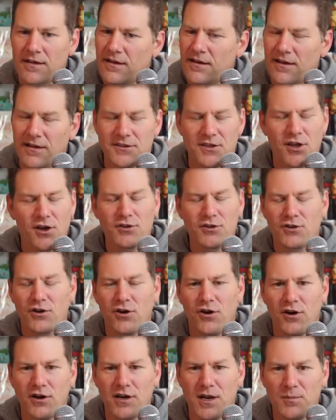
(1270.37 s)
Another
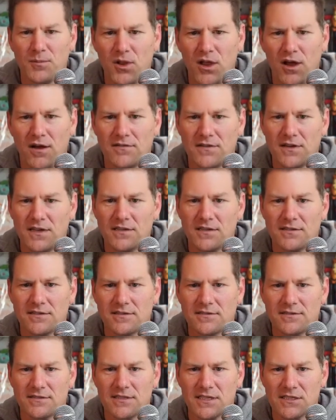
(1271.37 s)
card I'm loving,
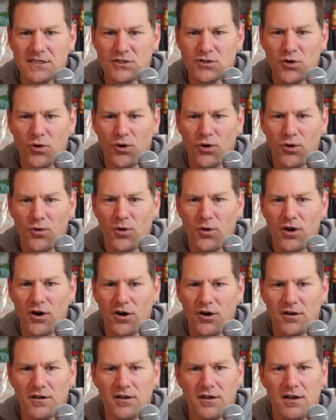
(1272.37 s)
the
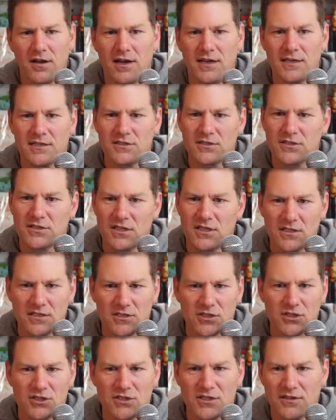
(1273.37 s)
Zoroark.
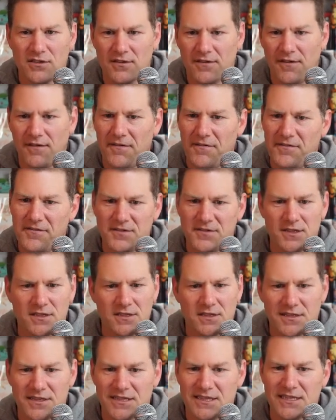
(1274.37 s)
The
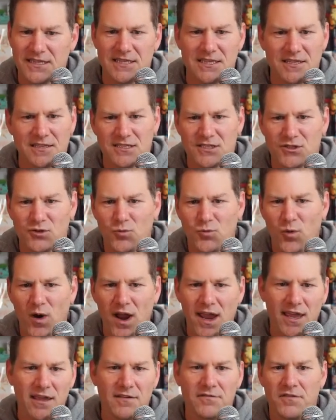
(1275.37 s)

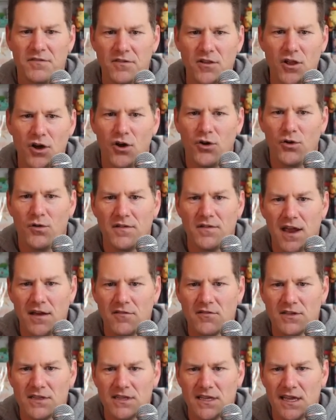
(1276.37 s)
swaying flow of
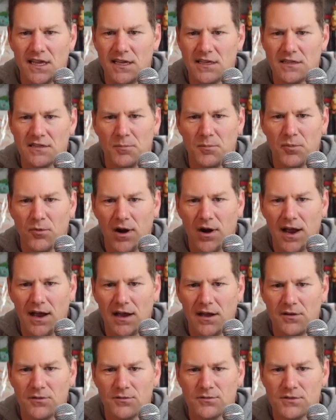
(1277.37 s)
everything and the
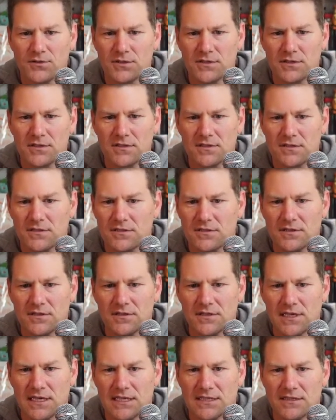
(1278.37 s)
browns
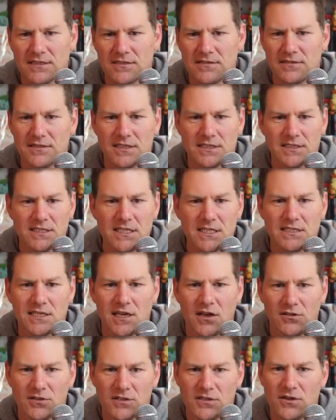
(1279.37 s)
and the
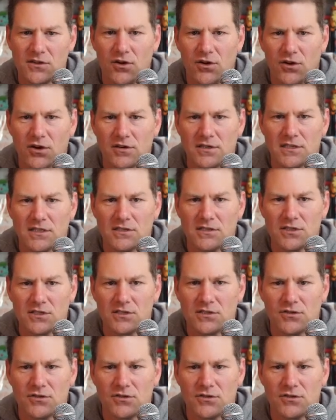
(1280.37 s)
detail in this card, it just